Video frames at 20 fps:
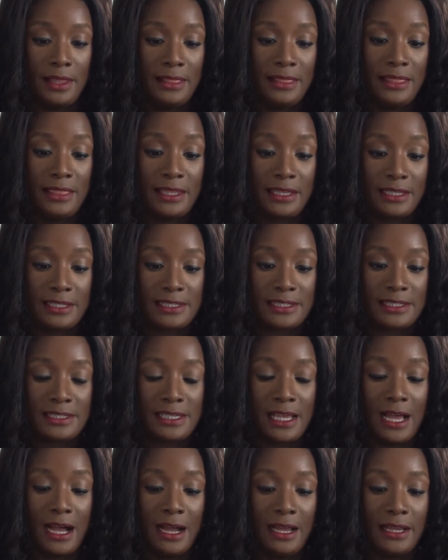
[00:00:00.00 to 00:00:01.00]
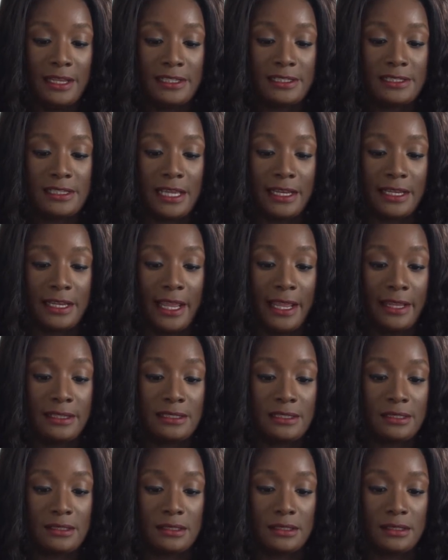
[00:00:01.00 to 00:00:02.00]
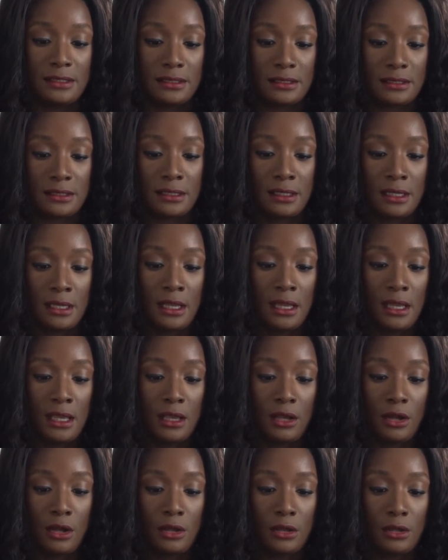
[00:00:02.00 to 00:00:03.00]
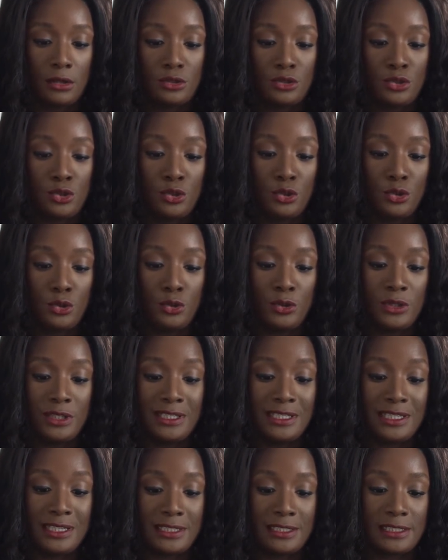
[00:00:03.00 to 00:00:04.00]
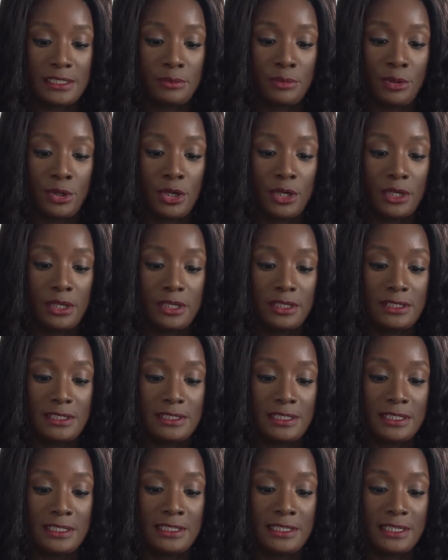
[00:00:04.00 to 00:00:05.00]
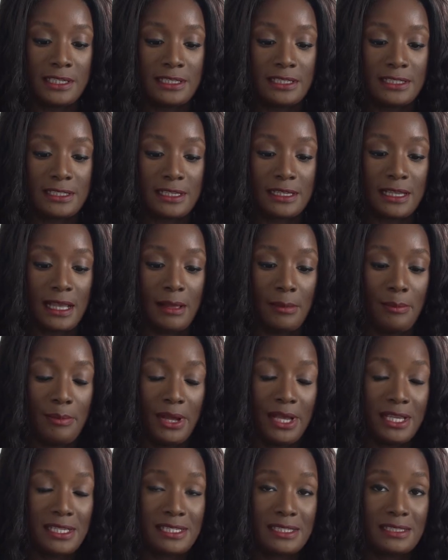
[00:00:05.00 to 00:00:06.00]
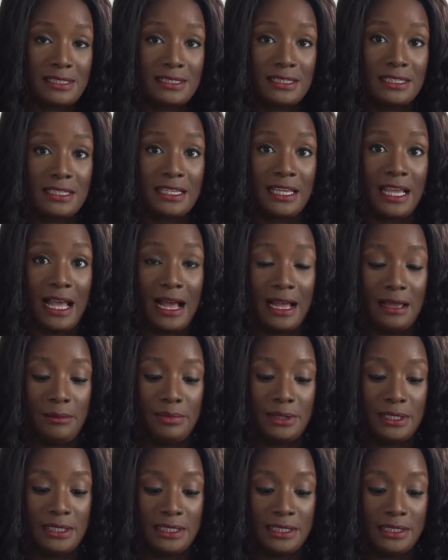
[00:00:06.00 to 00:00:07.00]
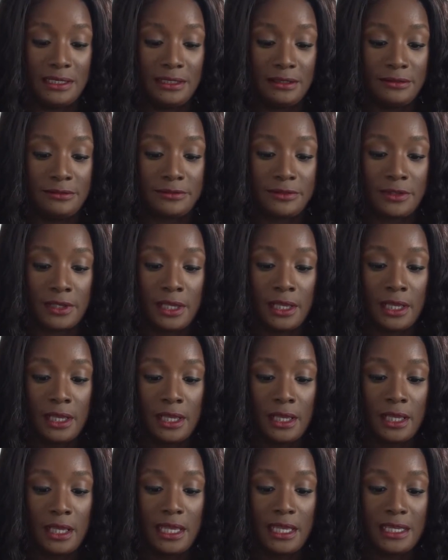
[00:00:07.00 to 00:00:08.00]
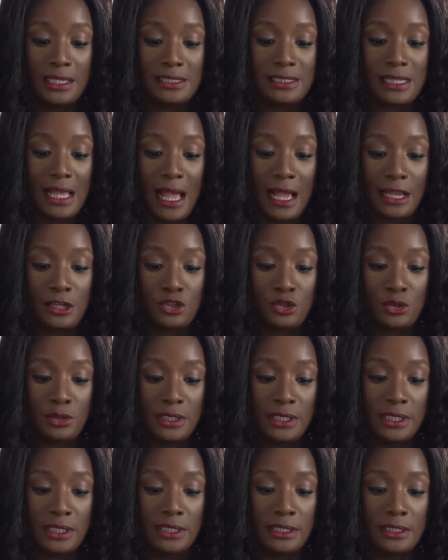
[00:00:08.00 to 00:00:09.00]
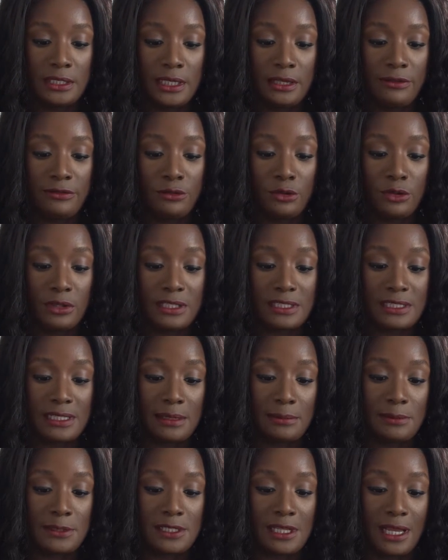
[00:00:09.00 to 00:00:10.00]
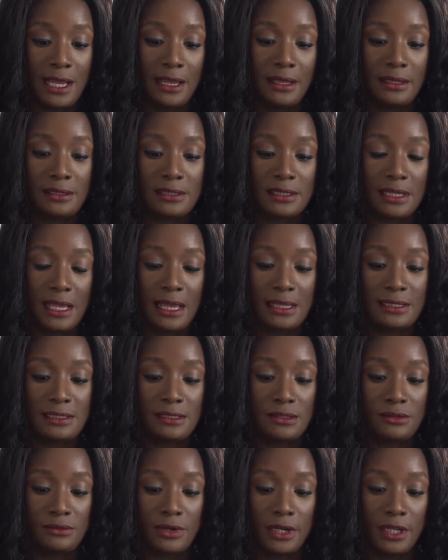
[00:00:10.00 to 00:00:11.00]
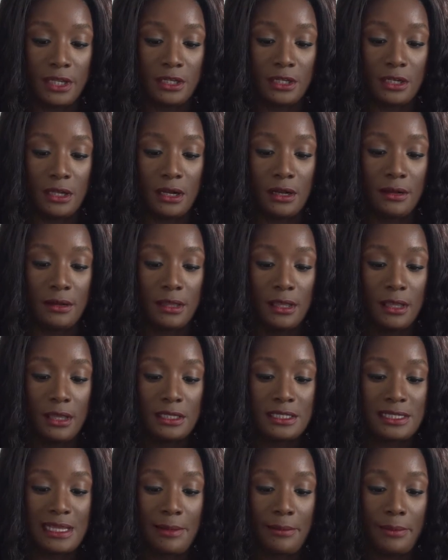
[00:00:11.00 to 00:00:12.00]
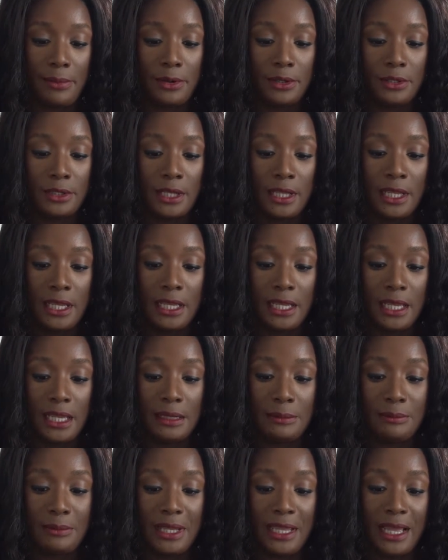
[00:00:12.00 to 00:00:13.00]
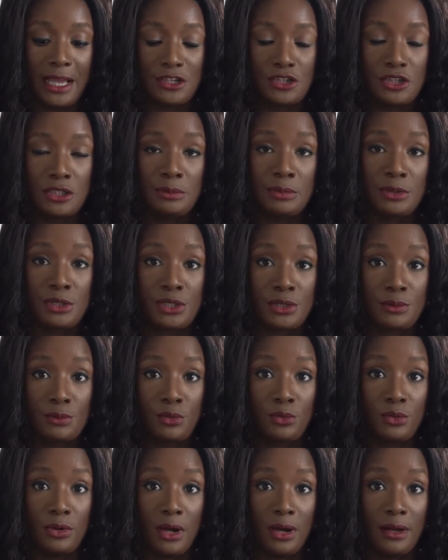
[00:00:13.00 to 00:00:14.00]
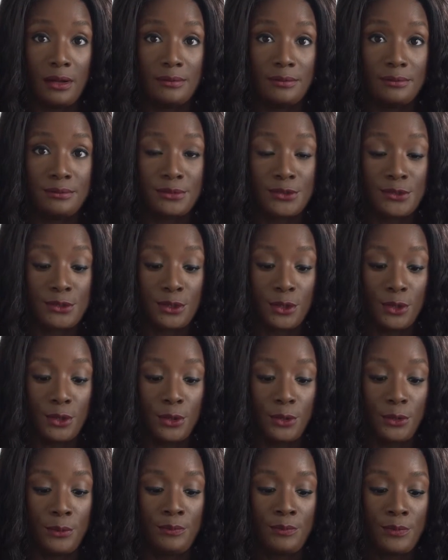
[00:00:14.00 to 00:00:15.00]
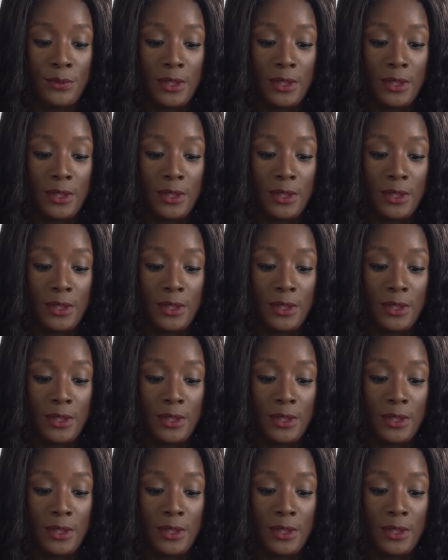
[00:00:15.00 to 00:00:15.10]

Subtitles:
this size that enters to the disc, because the disc, personally, I believe is actually, if not the same size as the regular tampon, it may actually be smaller. So